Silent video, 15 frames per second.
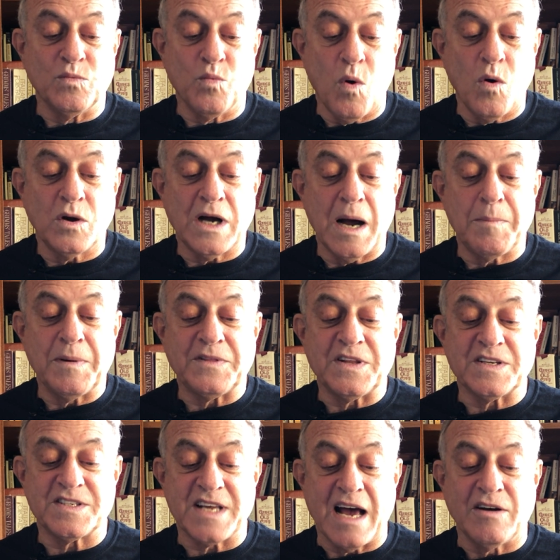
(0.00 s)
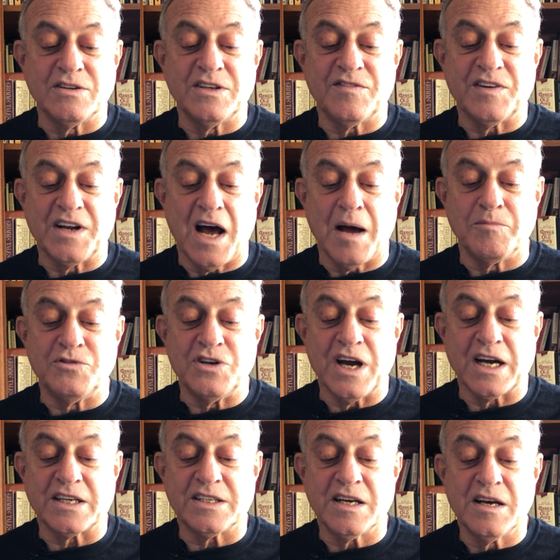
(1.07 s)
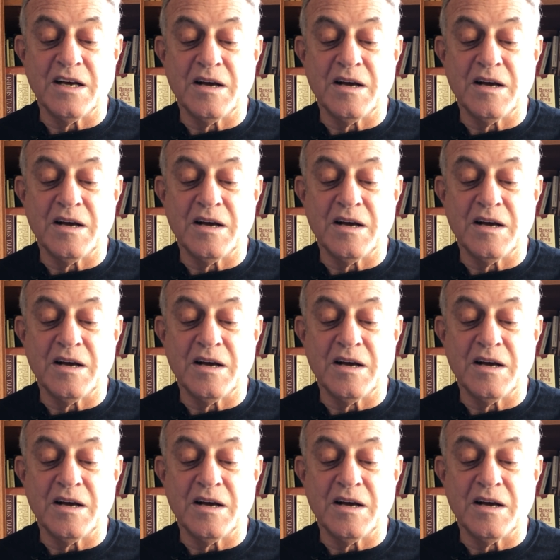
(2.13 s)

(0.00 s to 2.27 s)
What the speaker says: woke up at the sound of an object